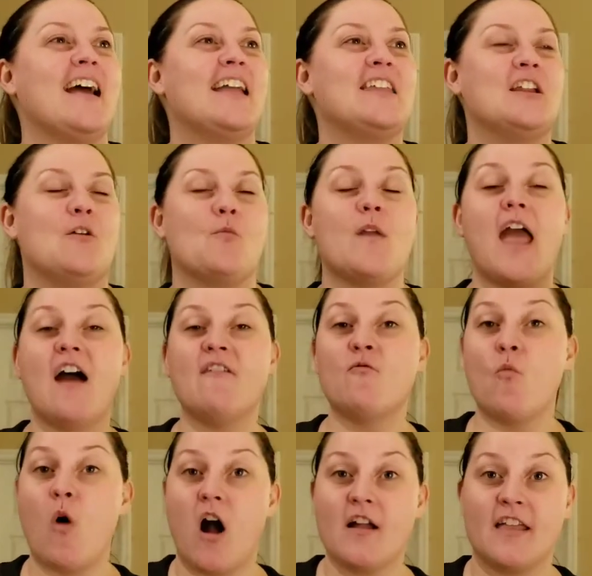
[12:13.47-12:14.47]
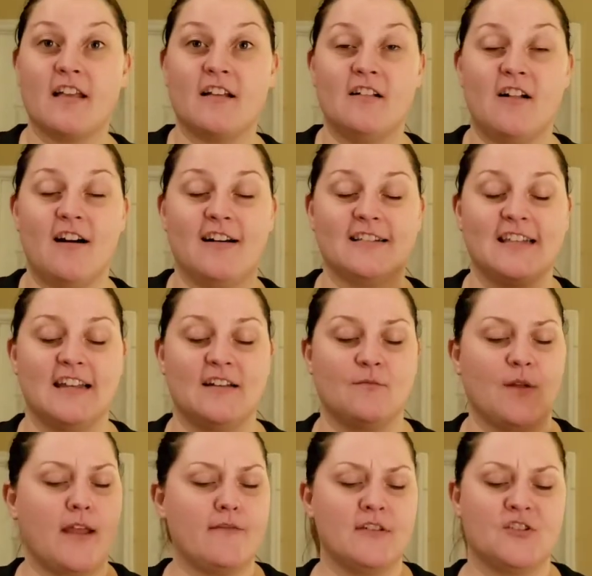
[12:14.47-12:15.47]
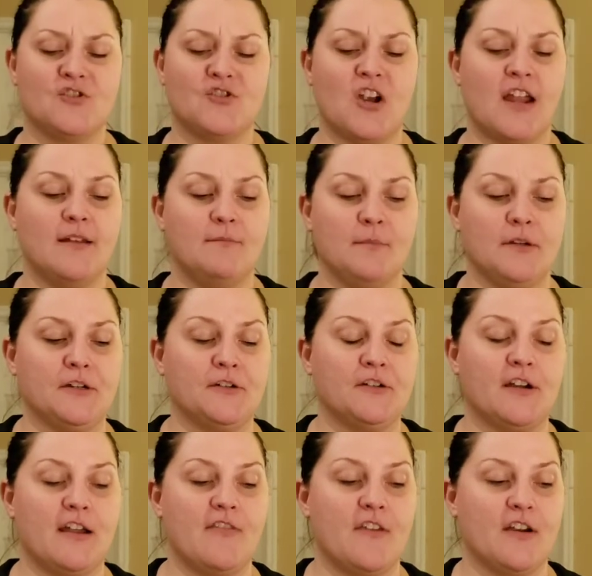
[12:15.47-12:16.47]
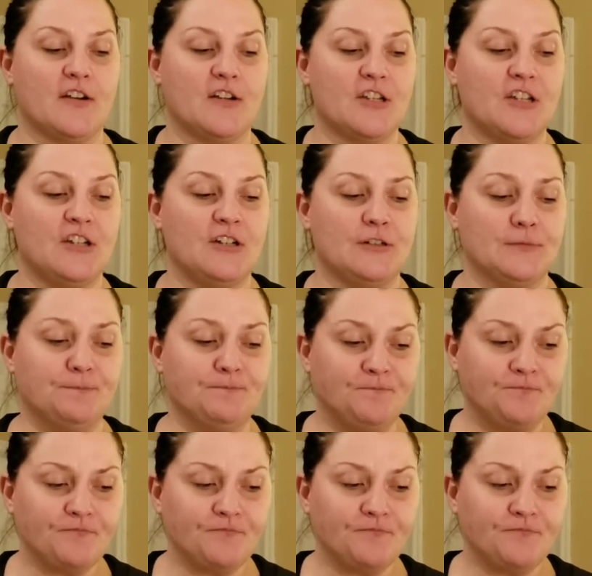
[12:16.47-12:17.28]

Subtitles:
We have a walk-in closet and we have this giant mirror in there too.